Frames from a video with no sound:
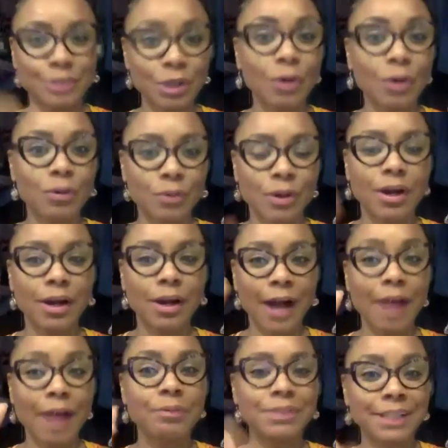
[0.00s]
So
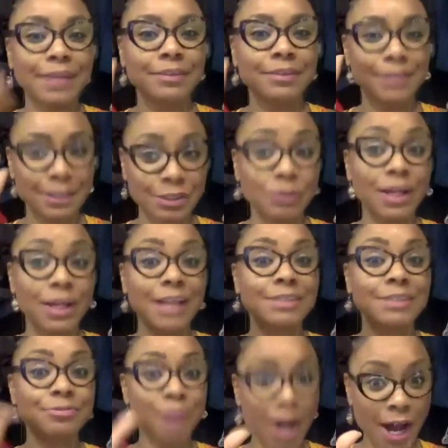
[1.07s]
I would say, so
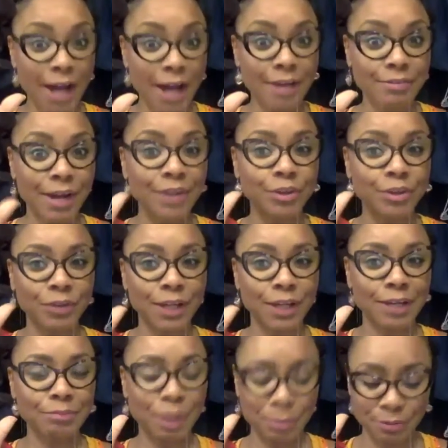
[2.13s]
that's 5. I know that
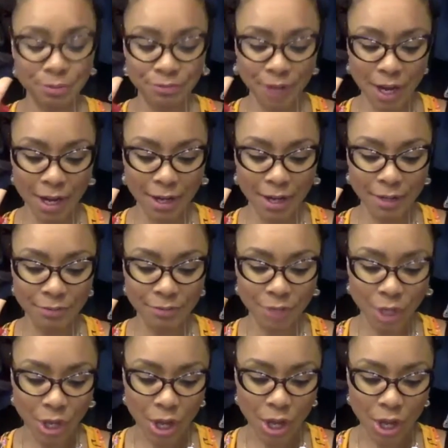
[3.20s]
I'm number 5.
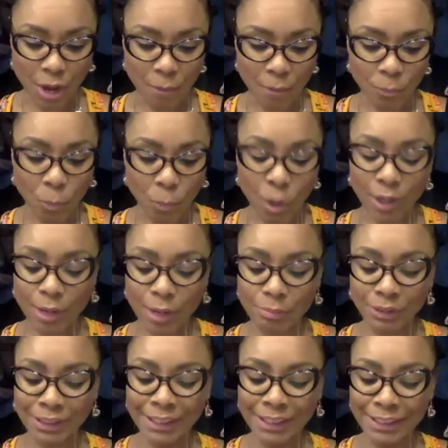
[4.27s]
What I'm
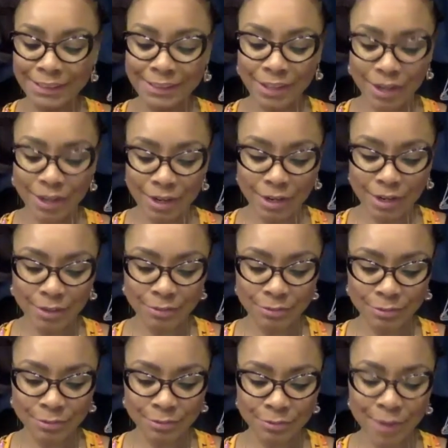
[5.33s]
least of,
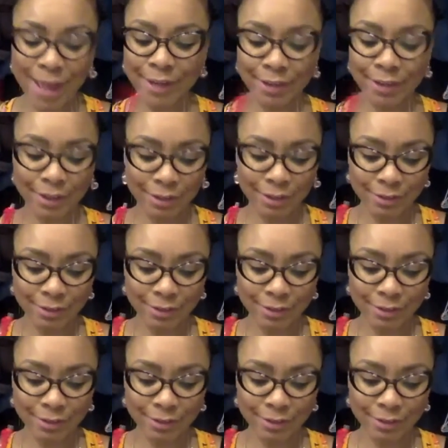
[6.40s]
Vata,